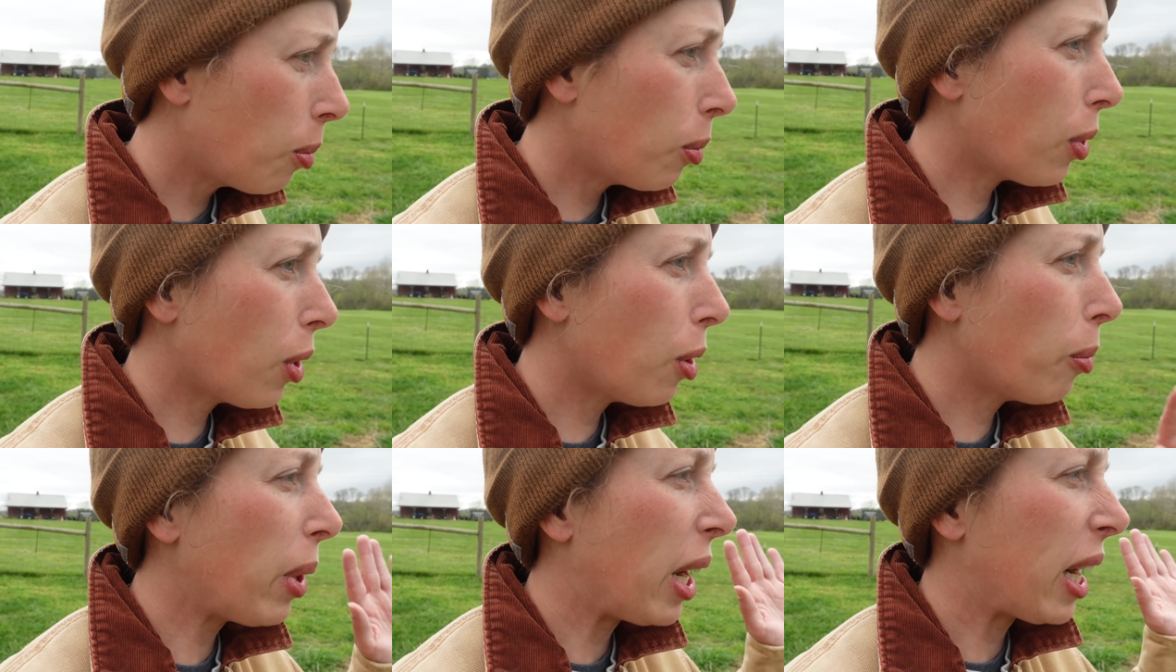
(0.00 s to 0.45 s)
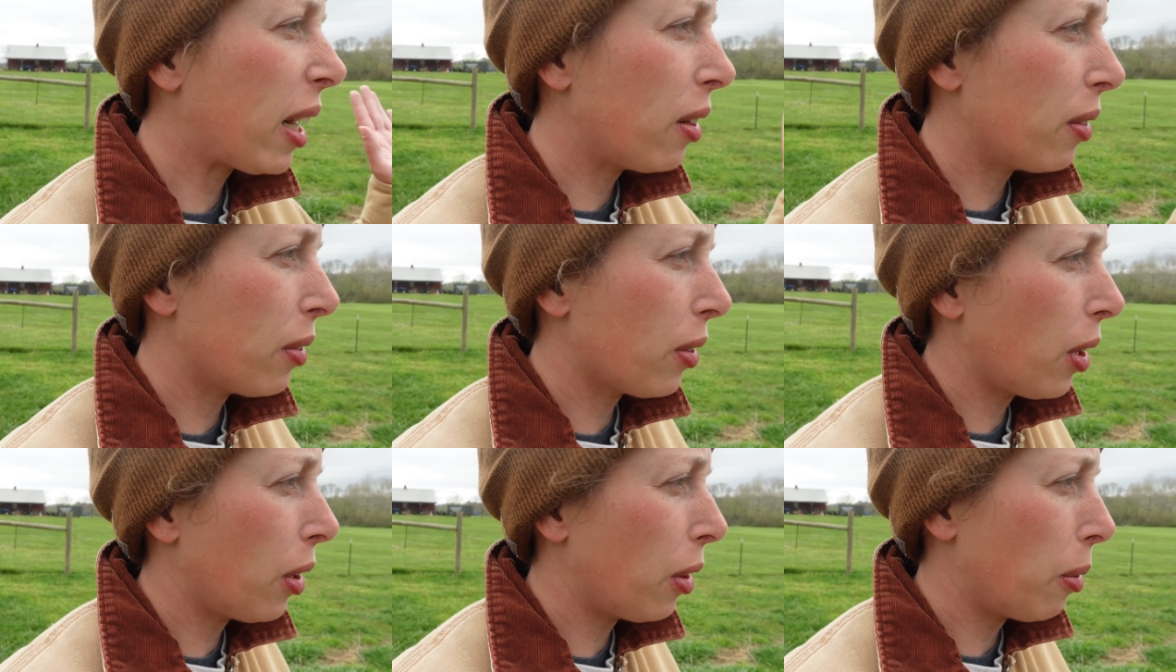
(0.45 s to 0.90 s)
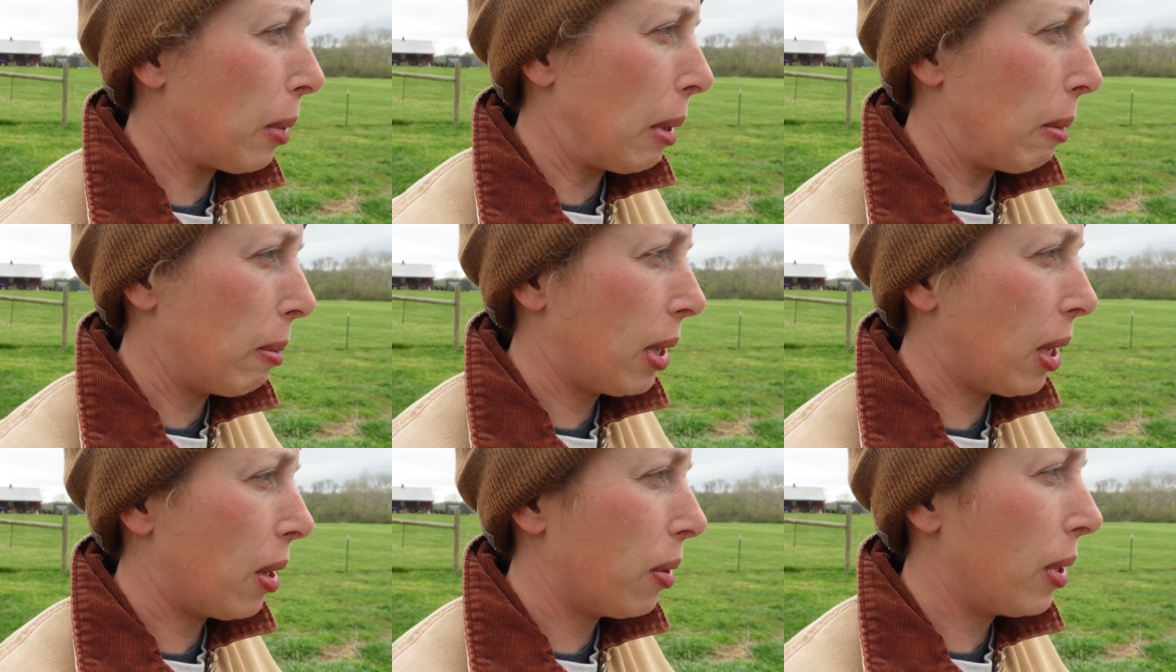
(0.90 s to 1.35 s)
We'll go back over all the
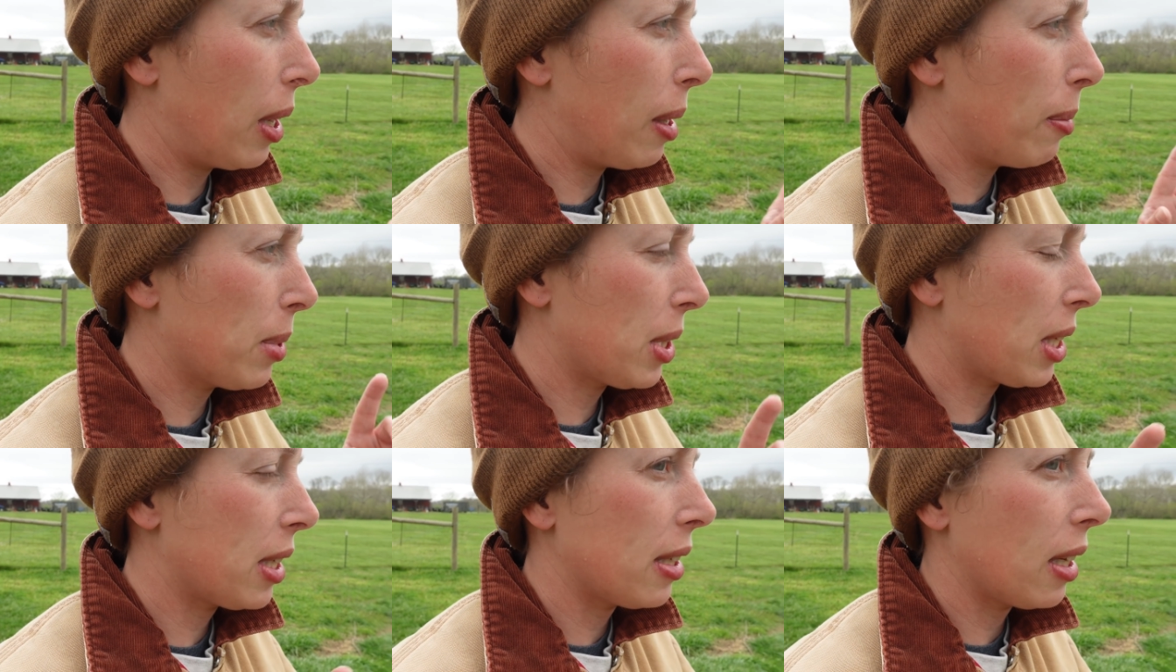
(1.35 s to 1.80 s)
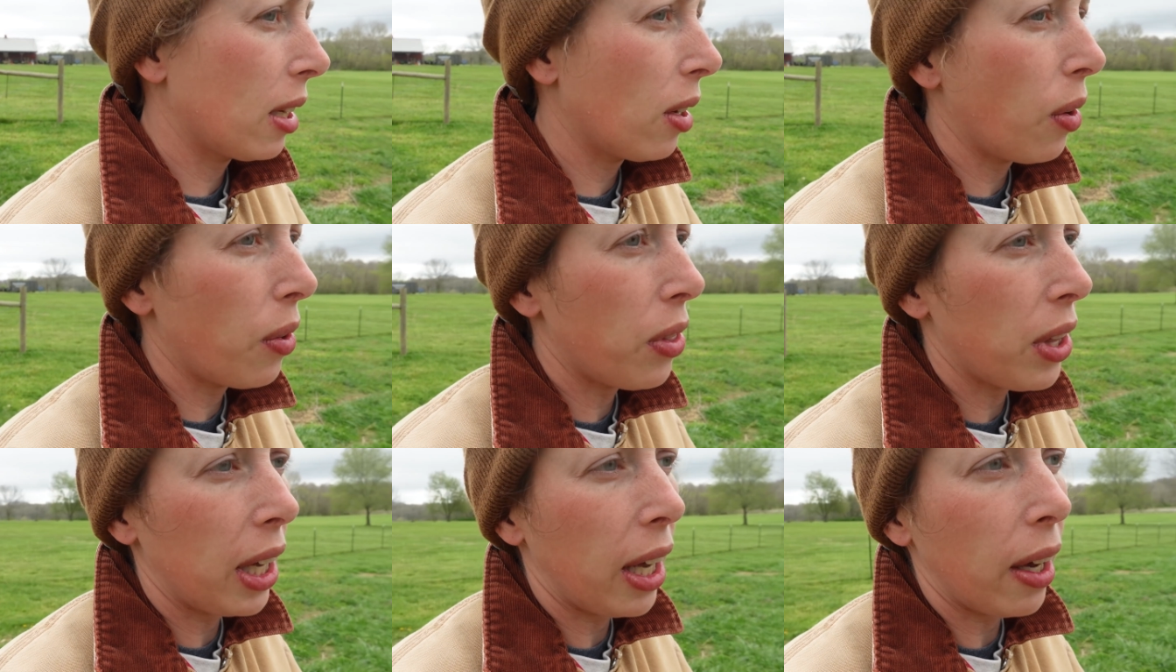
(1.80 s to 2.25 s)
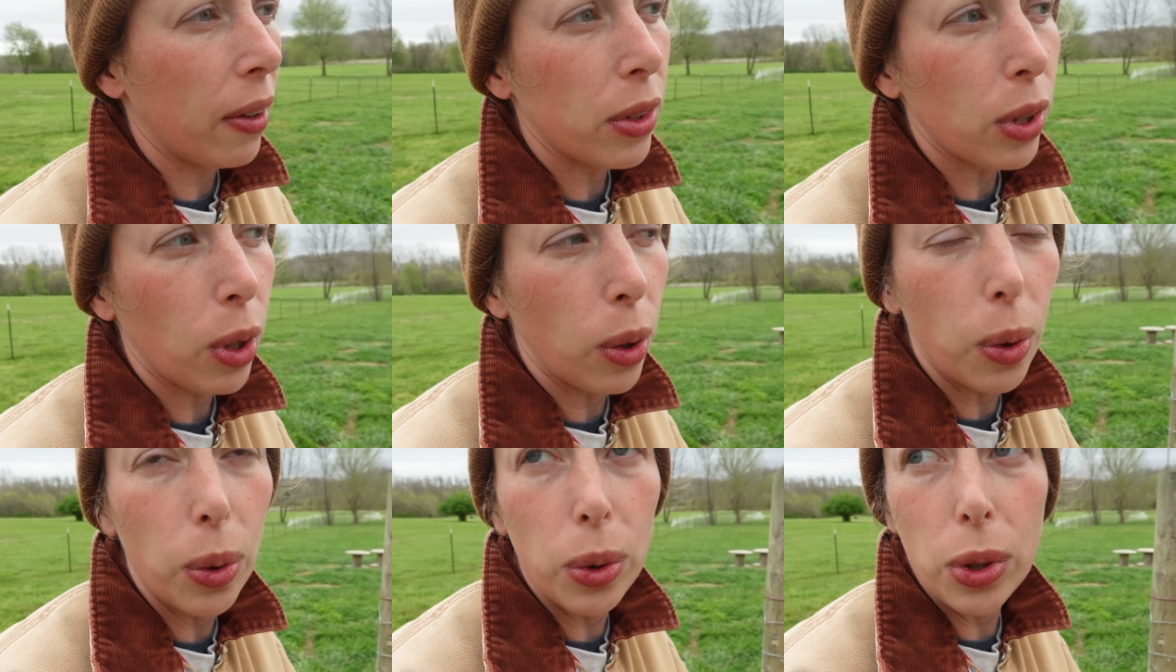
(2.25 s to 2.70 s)
baby goat names because I don't think I've
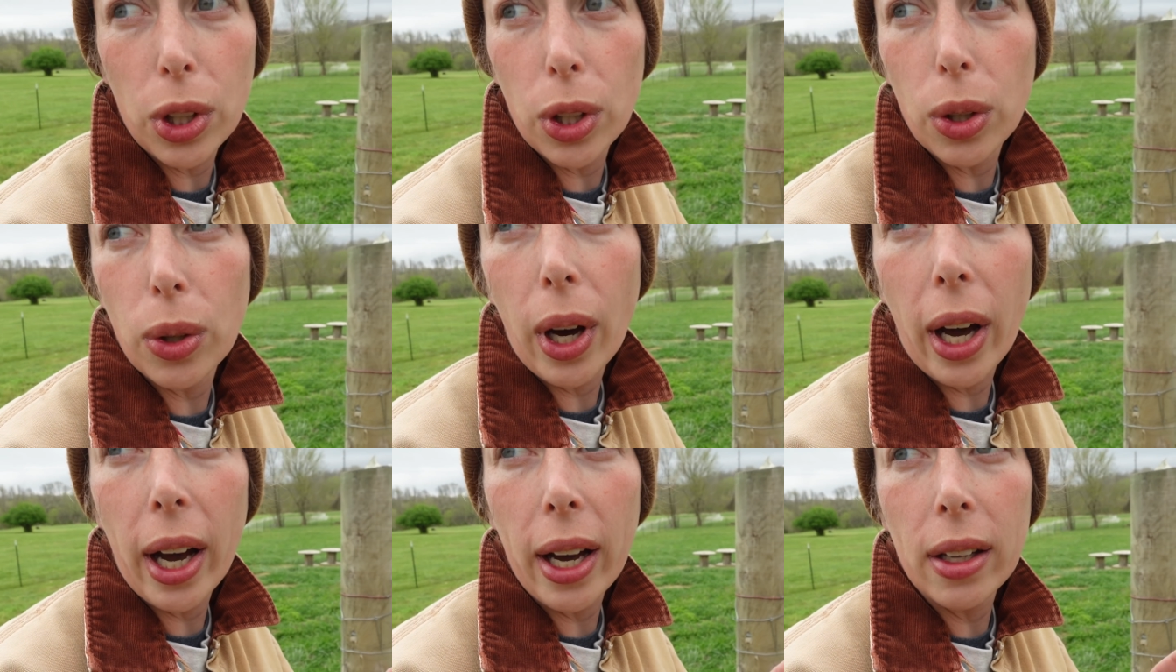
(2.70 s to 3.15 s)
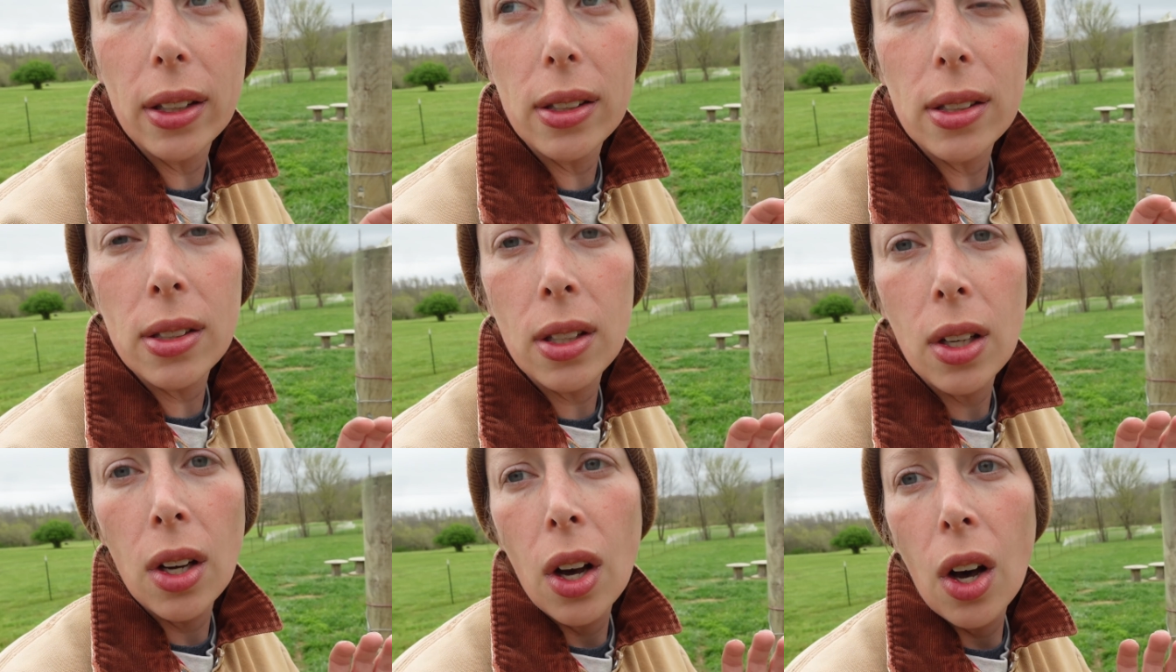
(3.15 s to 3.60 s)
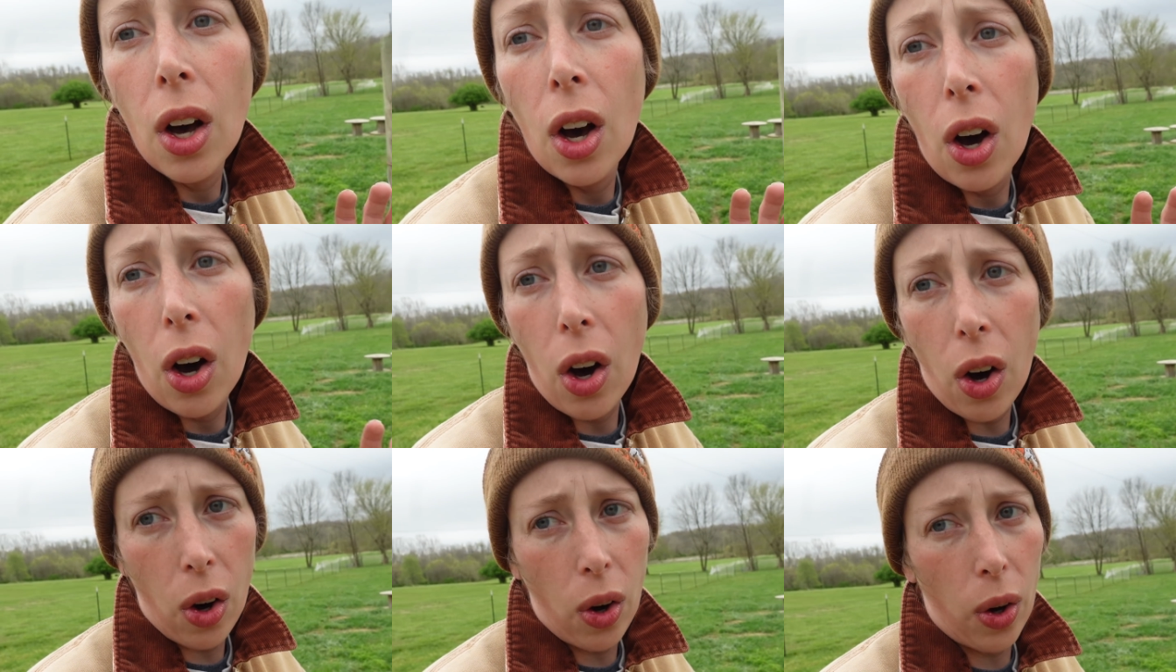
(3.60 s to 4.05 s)
told you guys
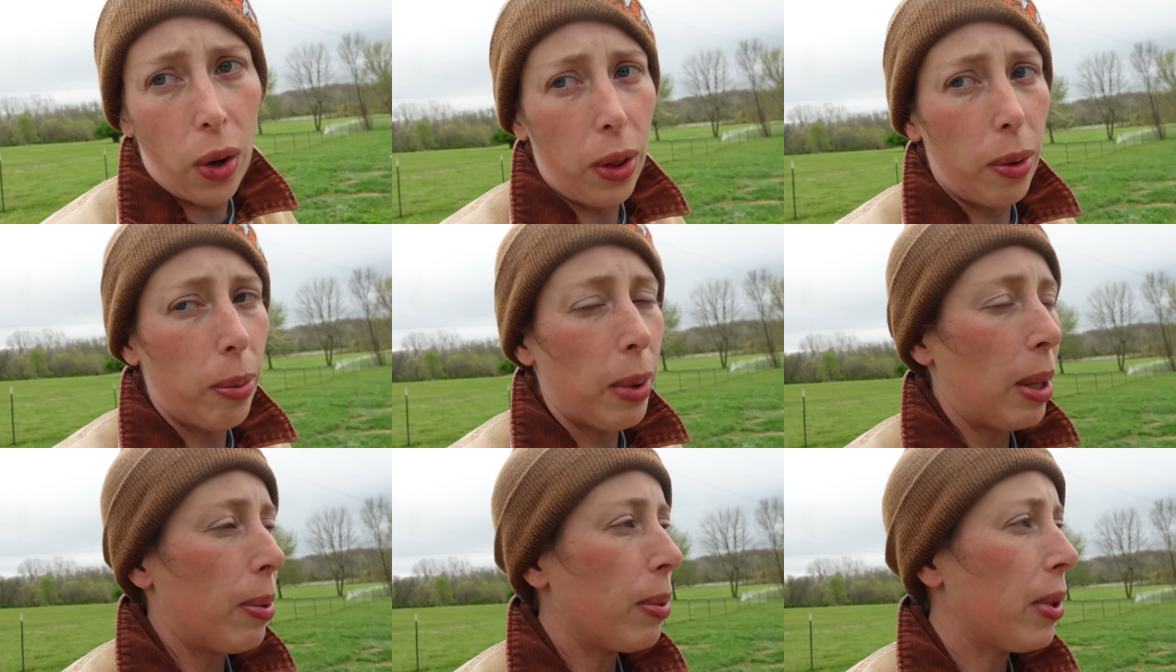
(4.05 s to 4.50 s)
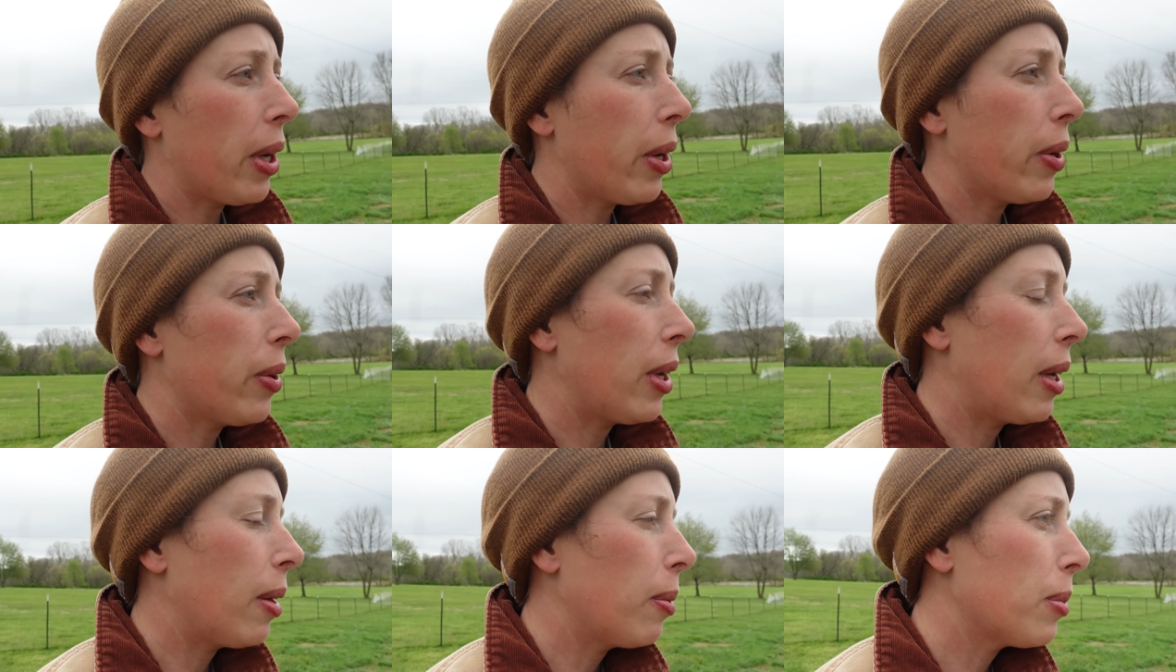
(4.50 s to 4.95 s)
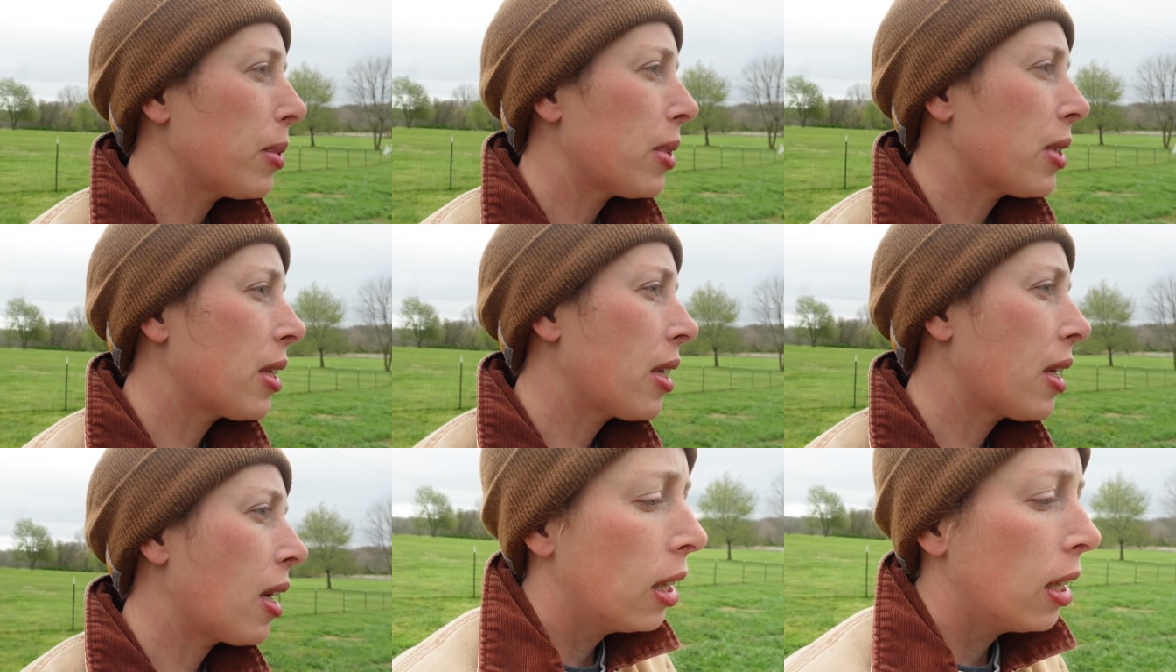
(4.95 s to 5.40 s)
all the baby goat
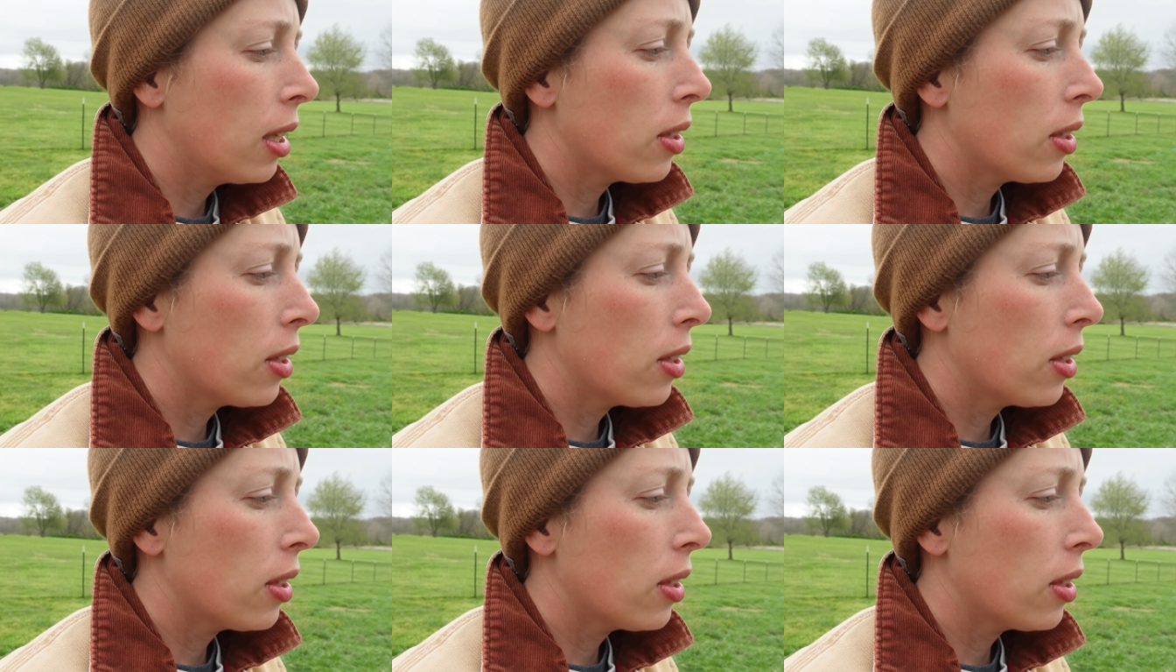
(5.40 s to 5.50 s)
names.